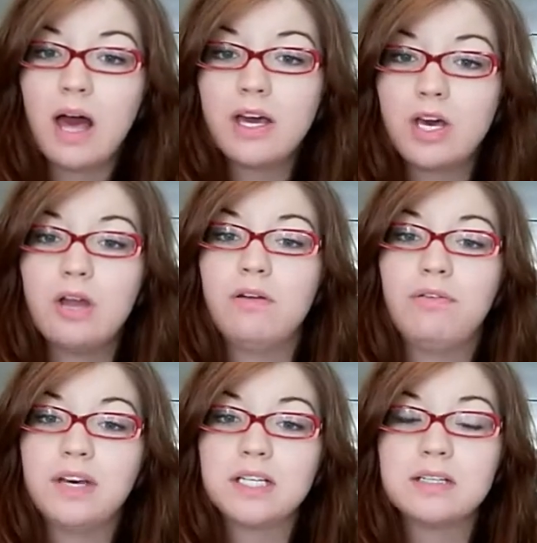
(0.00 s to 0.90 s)
I couldn't have
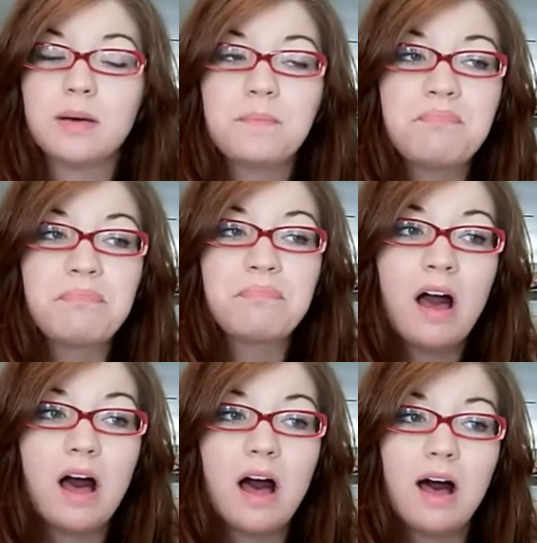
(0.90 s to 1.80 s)
fixed them.
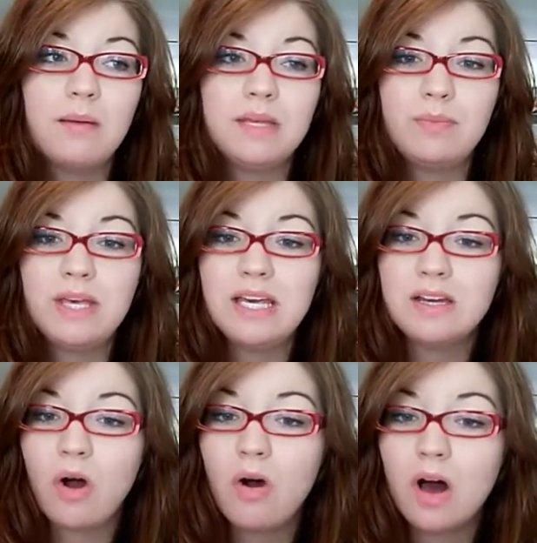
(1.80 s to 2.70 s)
He
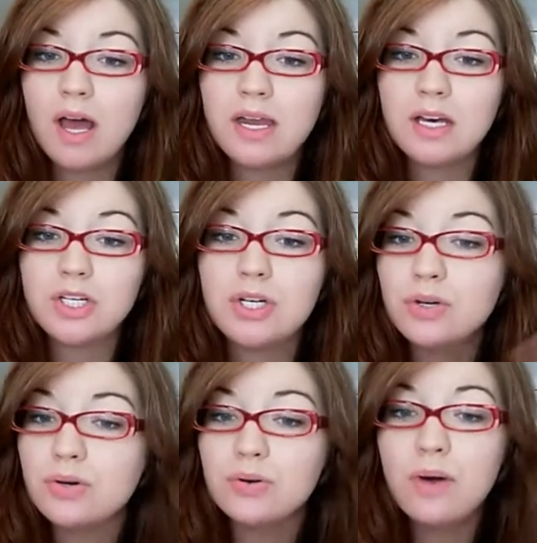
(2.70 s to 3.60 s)
peed on
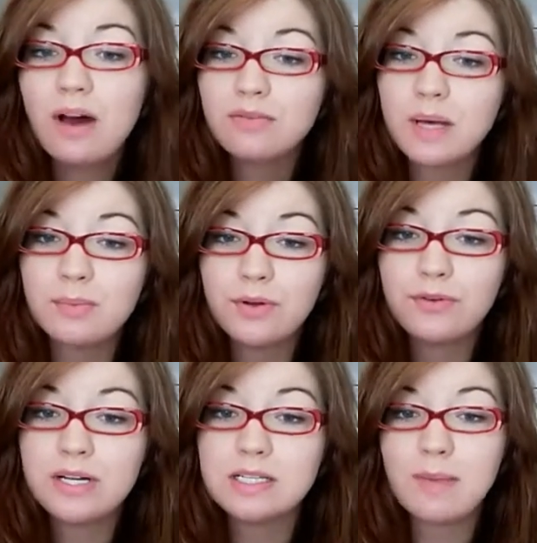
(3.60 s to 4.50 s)
2 of my
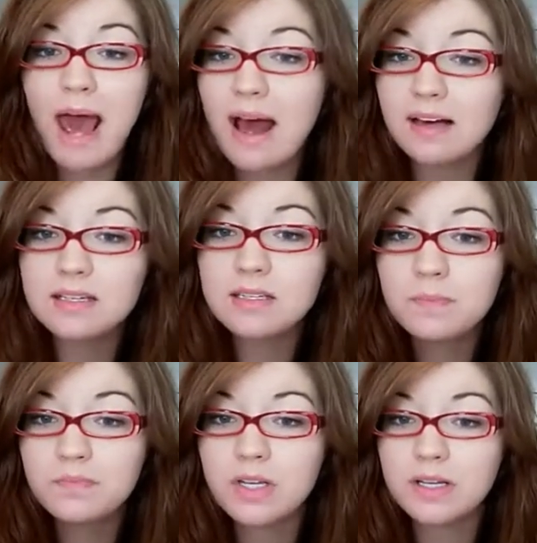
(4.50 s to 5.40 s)
boyfriend's bags,
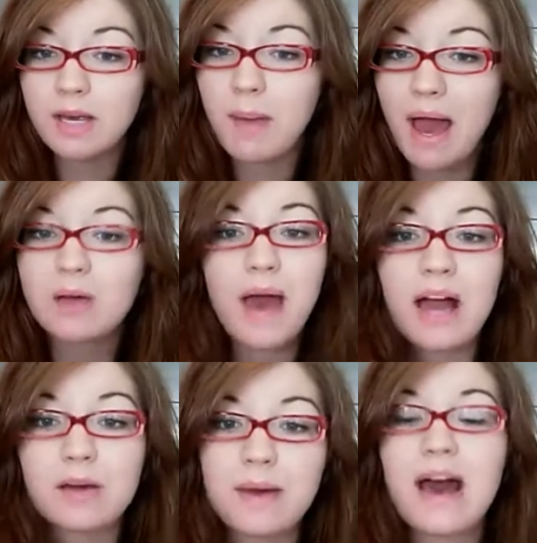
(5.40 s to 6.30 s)
like
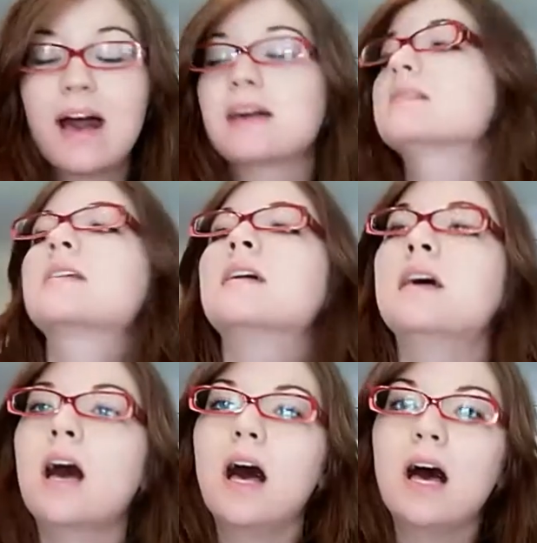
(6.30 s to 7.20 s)
backpack bags,
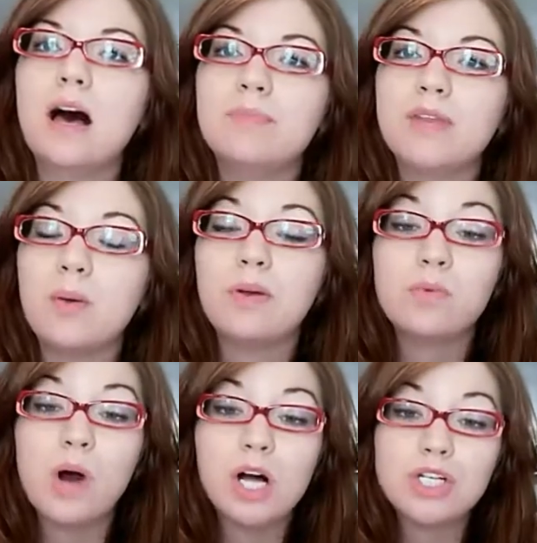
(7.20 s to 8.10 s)
that we've
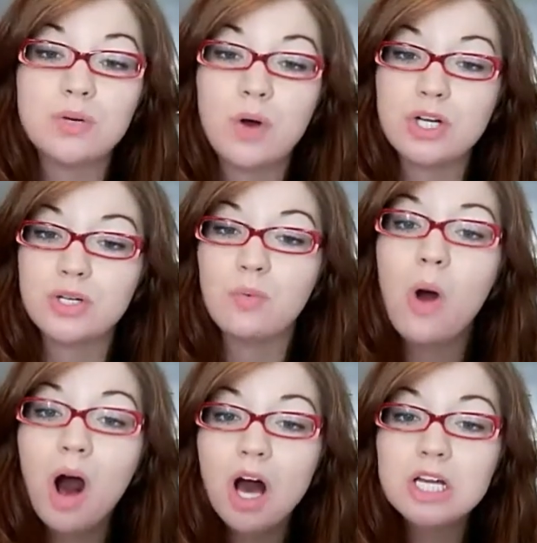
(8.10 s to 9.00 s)
washed and washed and
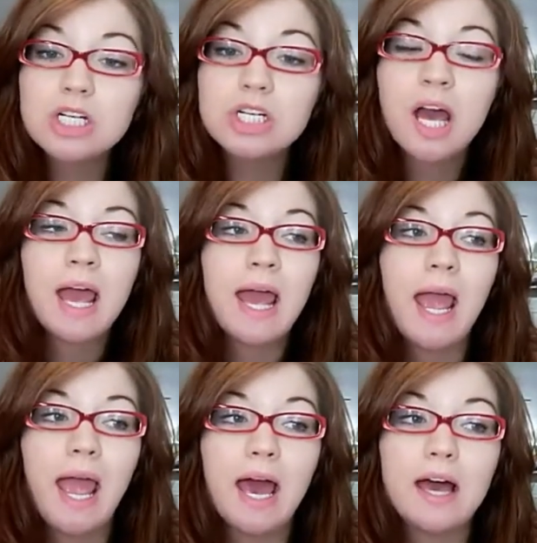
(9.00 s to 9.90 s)
washed,
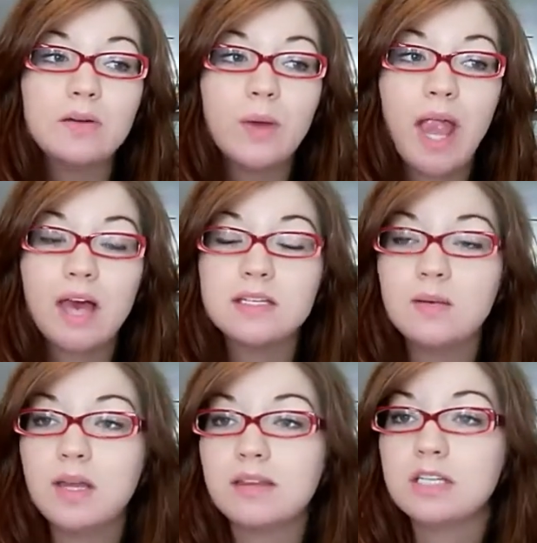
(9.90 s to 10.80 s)
and we can't
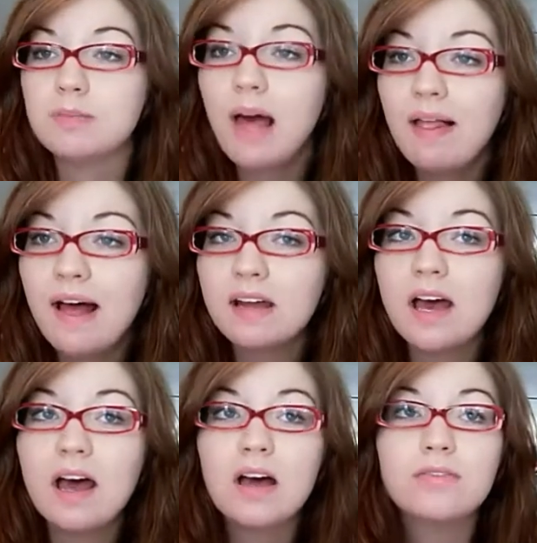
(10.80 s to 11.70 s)
seem to get the smell
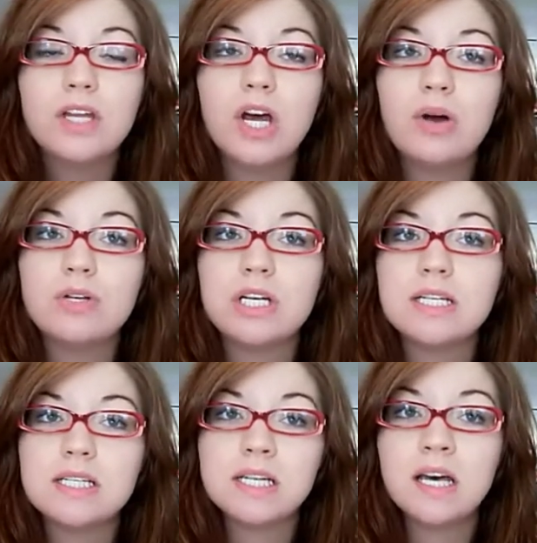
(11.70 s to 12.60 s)
out of, you know,
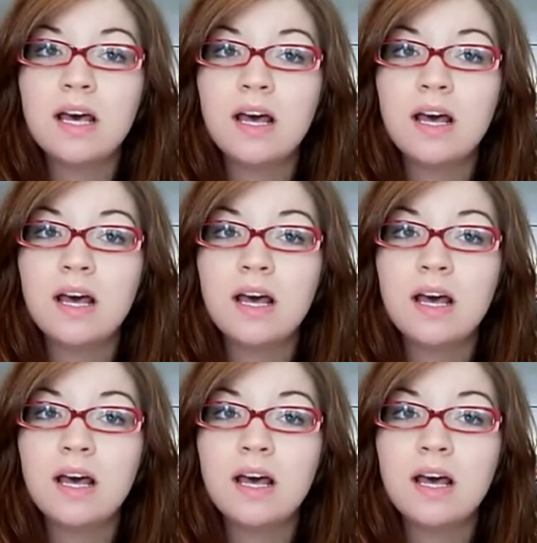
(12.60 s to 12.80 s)
just